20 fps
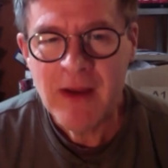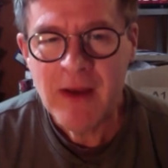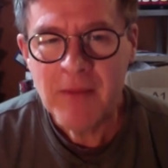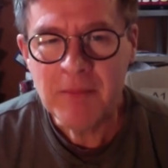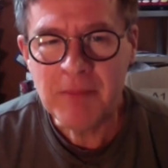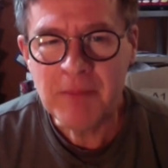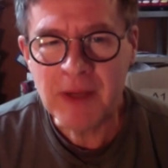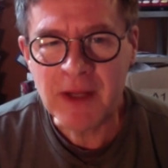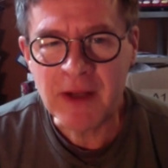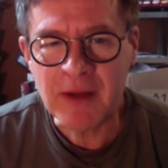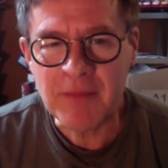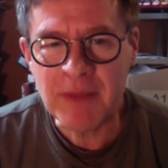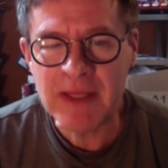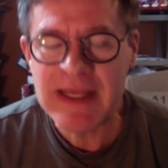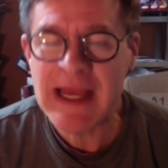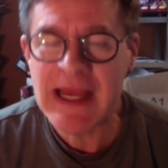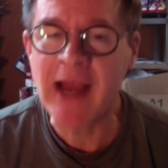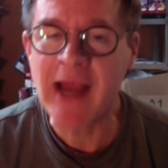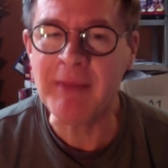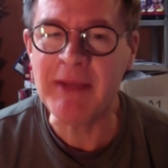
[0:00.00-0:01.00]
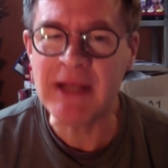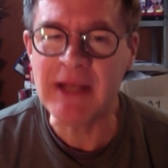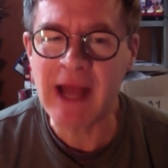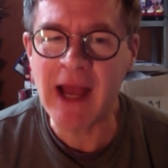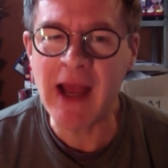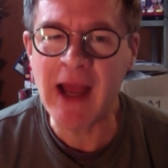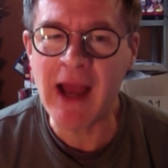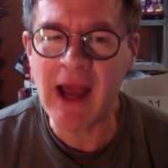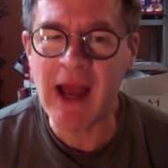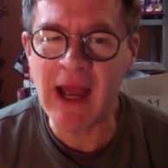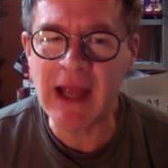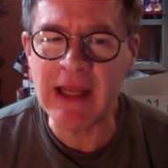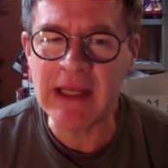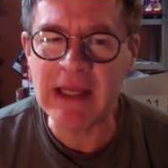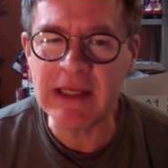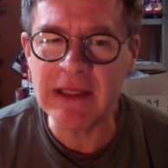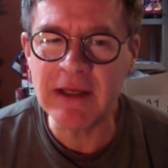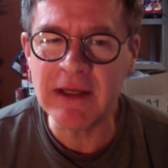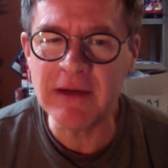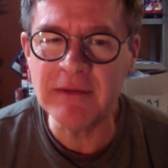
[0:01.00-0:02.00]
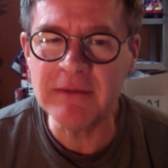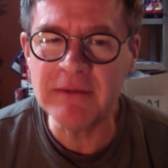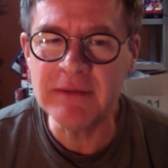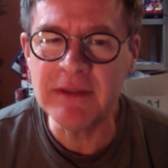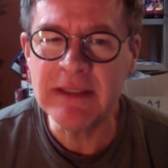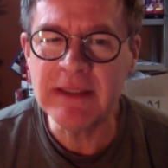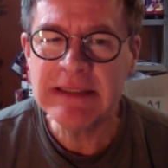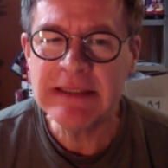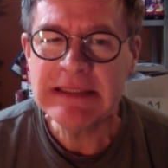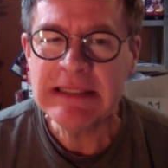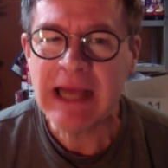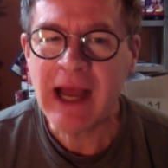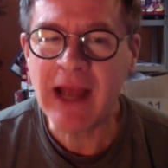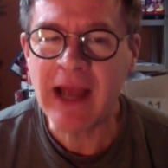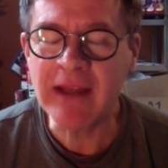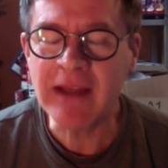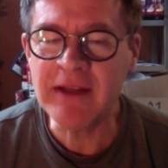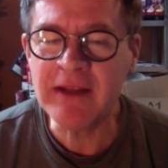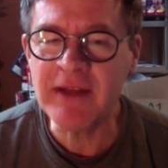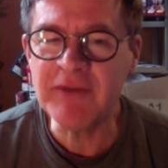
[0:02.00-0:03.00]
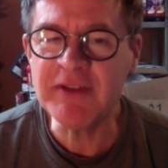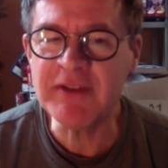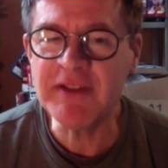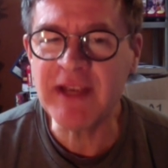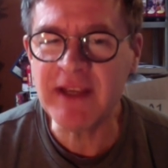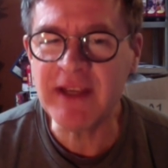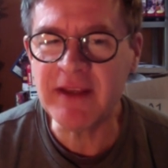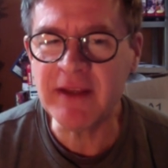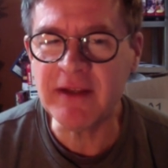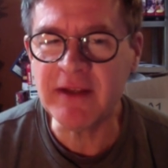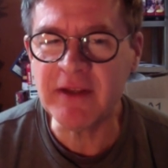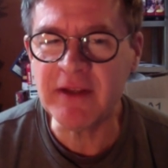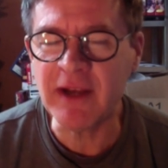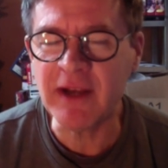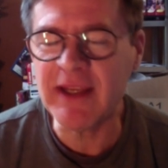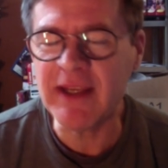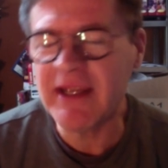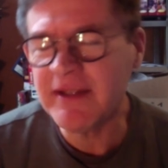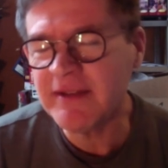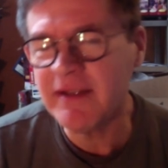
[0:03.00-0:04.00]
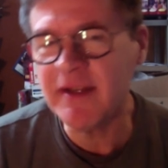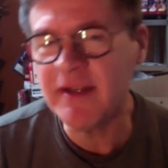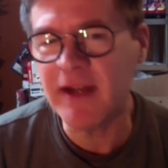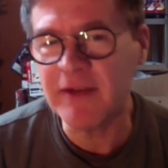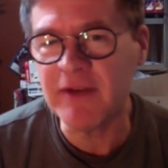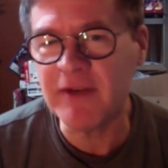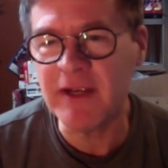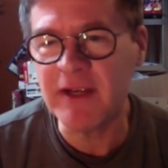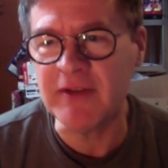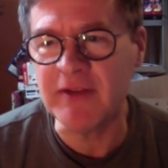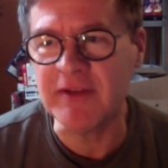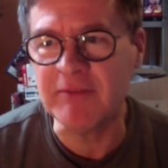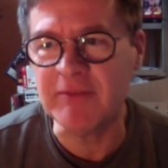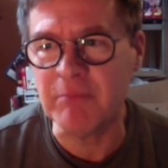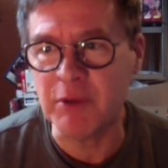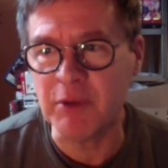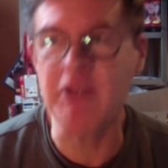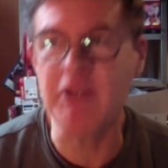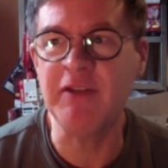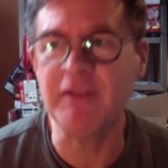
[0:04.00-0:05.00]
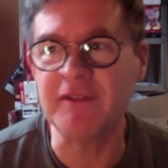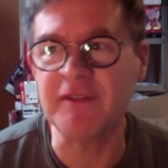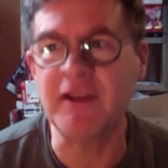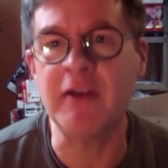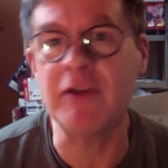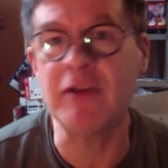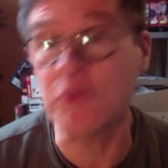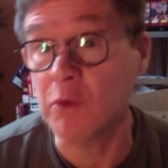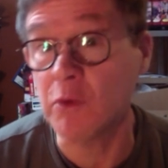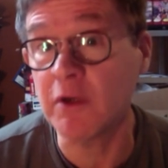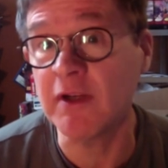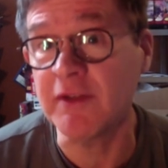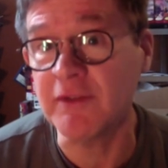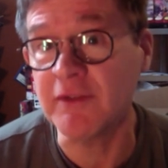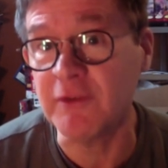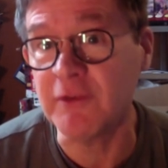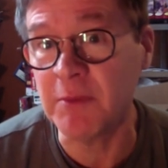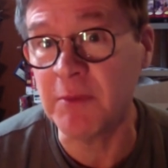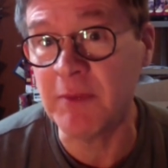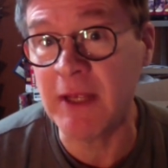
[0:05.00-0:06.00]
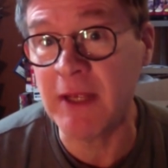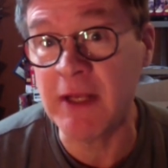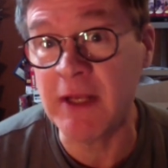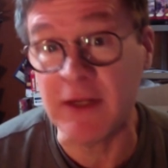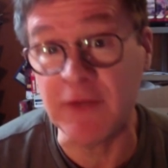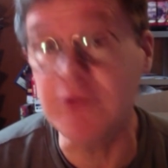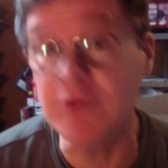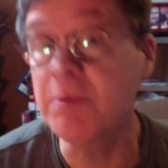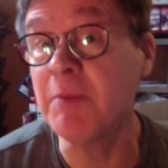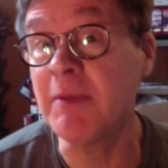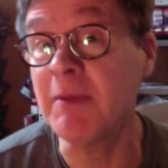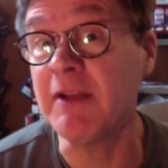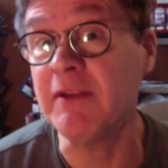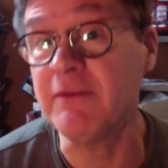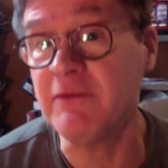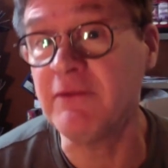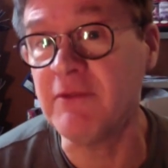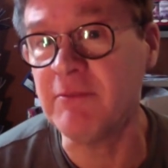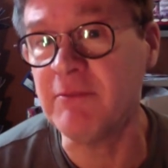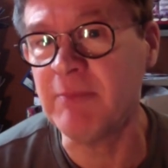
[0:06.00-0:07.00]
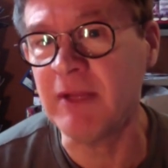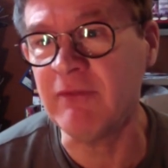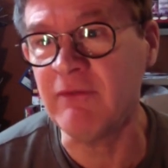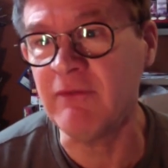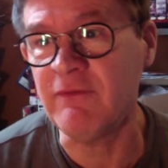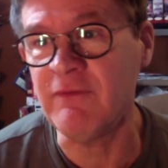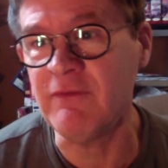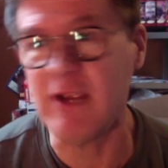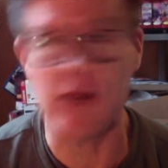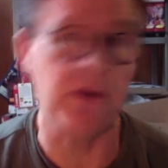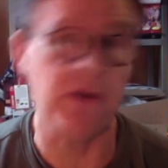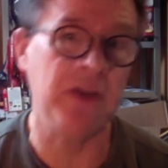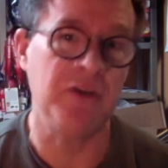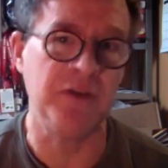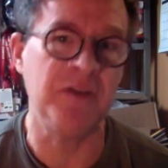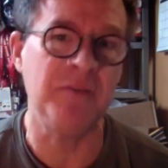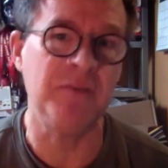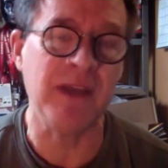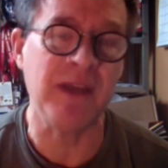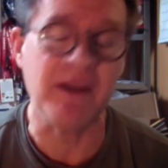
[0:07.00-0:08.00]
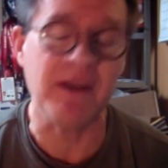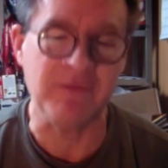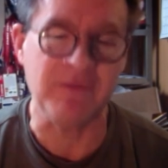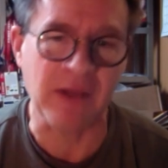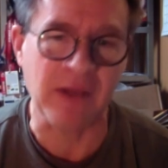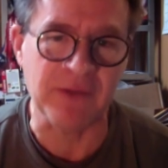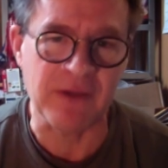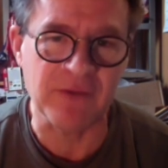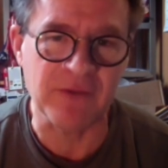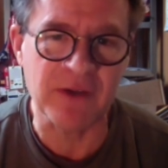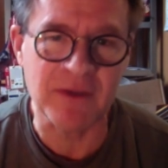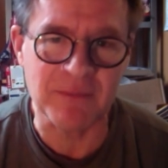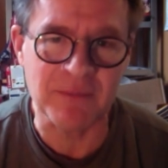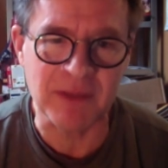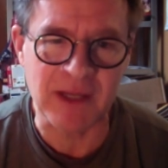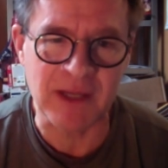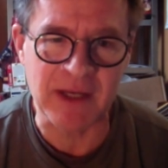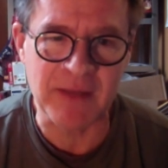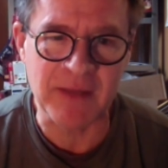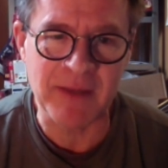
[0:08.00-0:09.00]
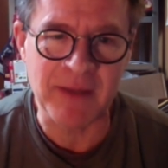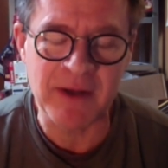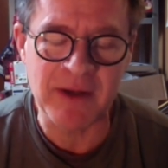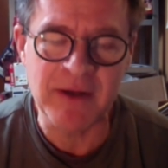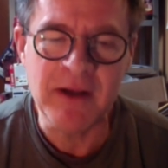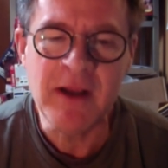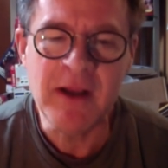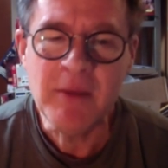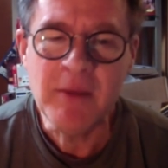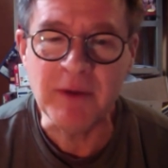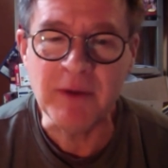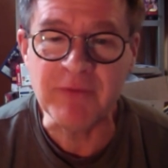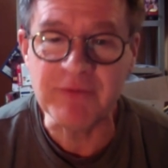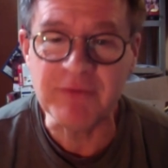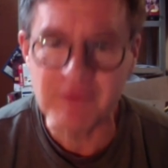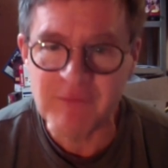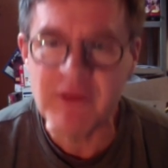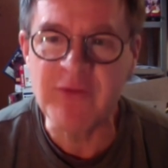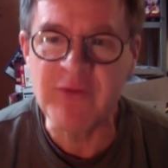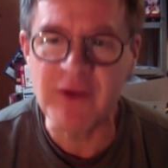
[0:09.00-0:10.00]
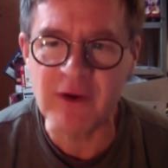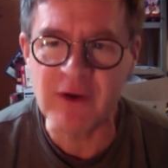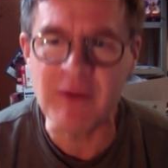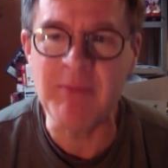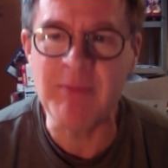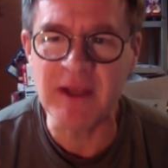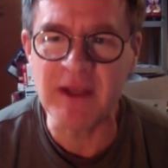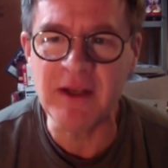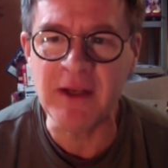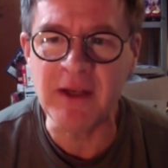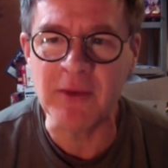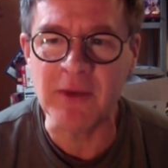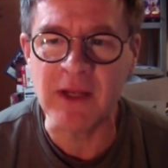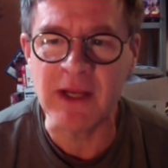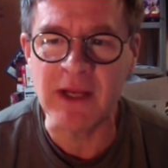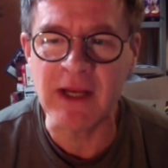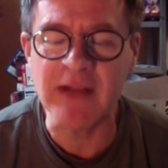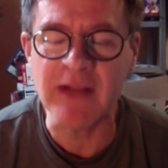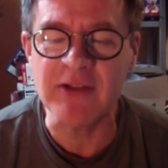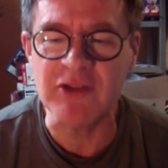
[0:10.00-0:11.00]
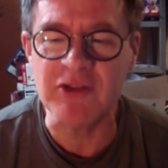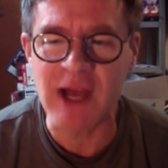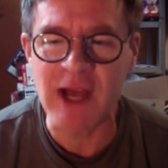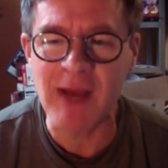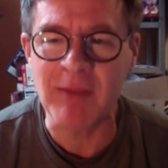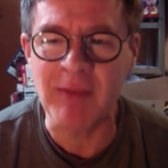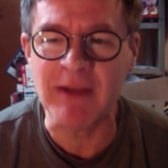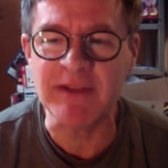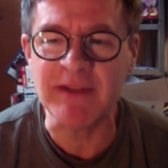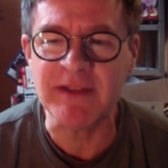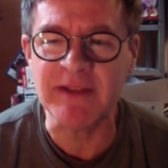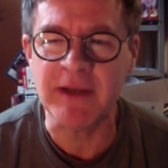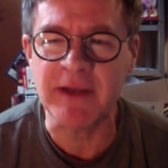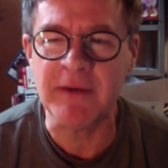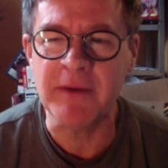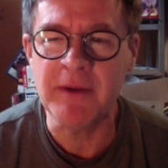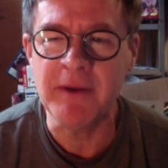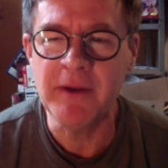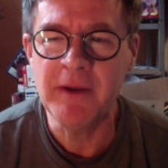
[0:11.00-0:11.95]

but uh, but yeah, I mean, I, I I can never say that you know I can't say that I ever had this burning desire to work on Superman, and Superman has been, been very good to me. I'll, I'll never complain about it. But from the very beginning, when I got the job, I said,